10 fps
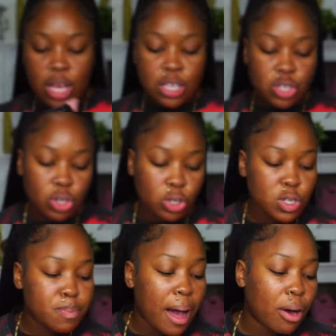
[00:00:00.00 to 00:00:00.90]
So
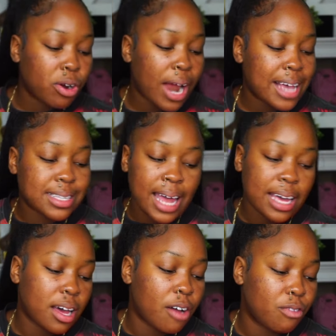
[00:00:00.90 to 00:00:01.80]
loose powder has
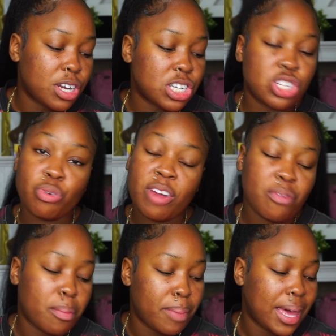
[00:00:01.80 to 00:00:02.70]
light coverage, it's great
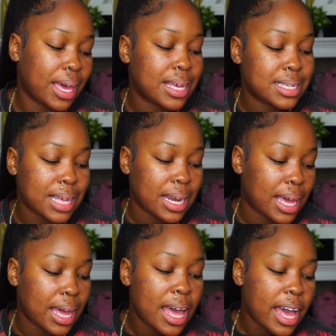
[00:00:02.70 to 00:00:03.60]
for baking and
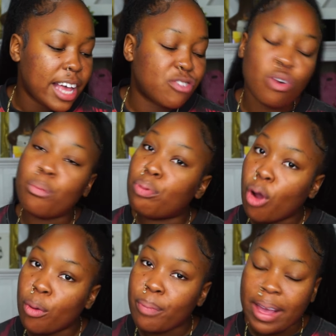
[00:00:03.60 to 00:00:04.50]
setting, it's for
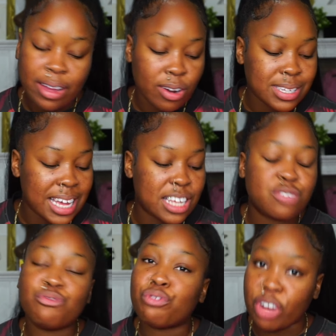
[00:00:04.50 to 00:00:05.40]
pro bakers, and it's
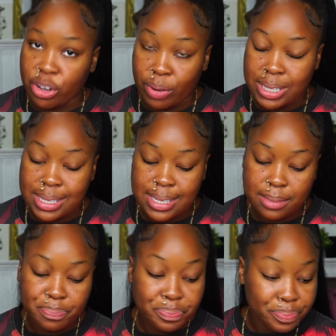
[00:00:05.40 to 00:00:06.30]
fragrance.
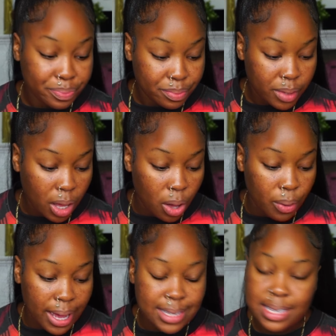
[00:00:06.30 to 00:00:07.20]

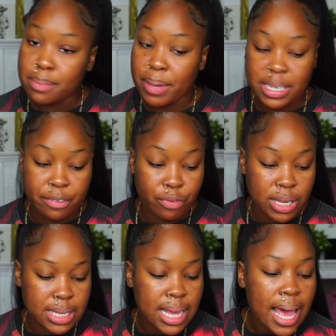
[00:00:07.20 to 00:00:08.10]
Okay, so that's a big
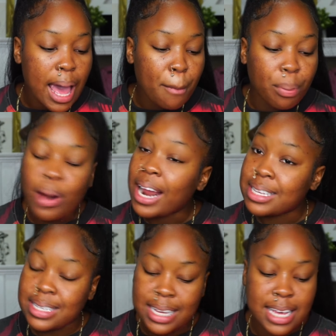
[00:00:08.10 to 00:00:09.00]
difference.
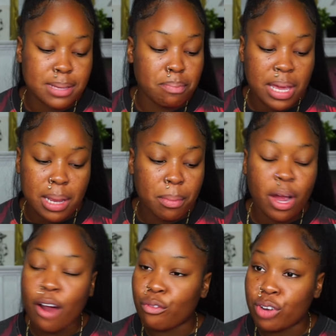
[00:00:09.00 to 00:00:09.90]
Pressed is medium
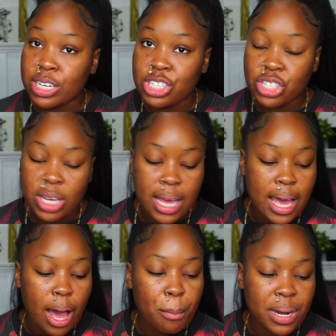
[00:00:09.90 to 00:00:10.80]
coverage,
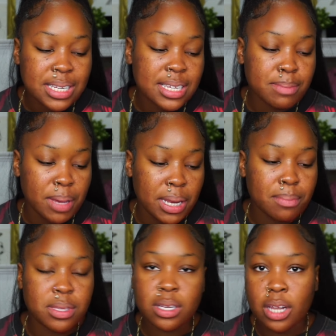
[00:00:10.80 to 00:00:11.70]
but it says medium
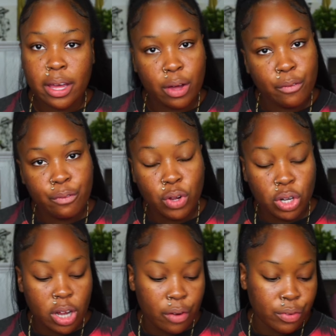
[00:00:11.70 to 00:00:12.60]
to like full
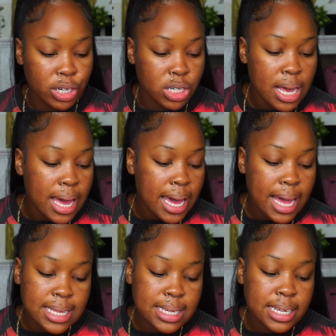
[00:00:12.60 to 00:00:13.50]
coverage.
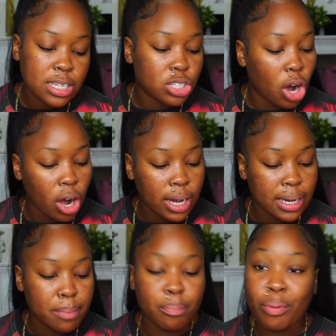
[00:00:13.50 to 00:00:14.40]
Instant
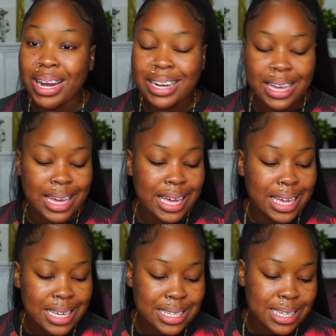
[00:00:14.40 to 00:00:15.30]
targeted brightening,
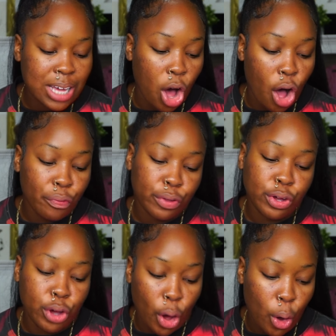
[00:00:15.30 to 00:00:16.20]
easy on the
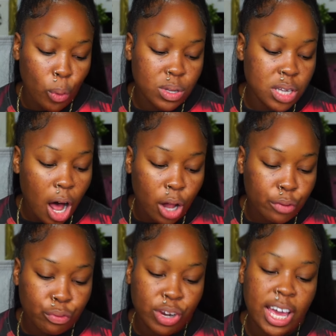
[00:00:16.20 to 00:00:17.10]
go,
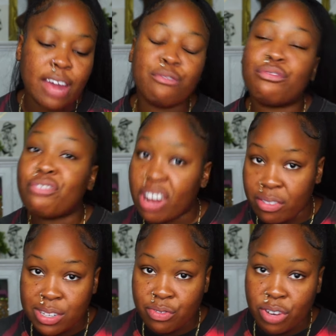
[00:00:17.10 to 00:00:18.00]
talc free and
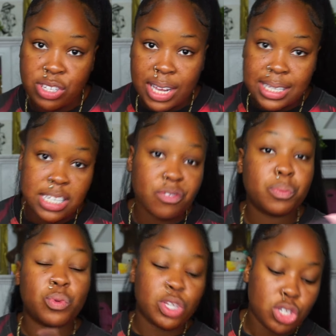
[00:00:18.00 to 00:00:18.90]
fragrance free. So that's the difference
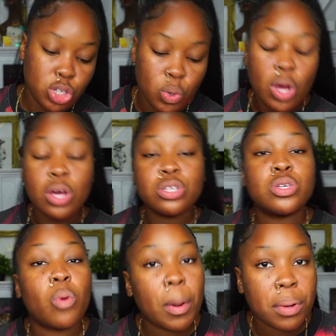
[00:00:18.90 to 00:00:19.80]
between the two.
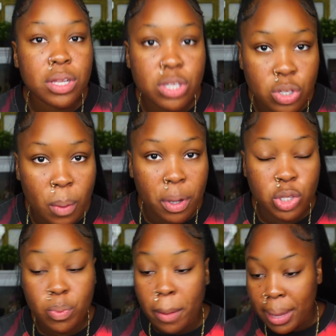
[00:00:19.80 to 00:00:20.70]
So what I'm going to do, I'm going to
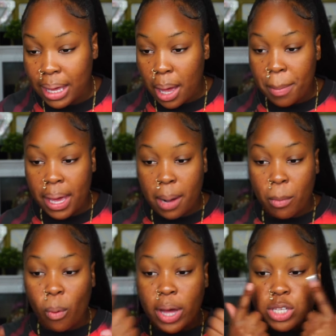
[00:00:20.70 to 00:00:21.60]
do my makeup and I'm
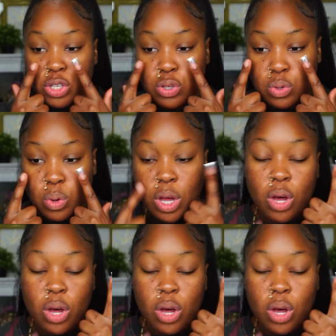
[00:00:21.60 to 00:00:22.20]
going to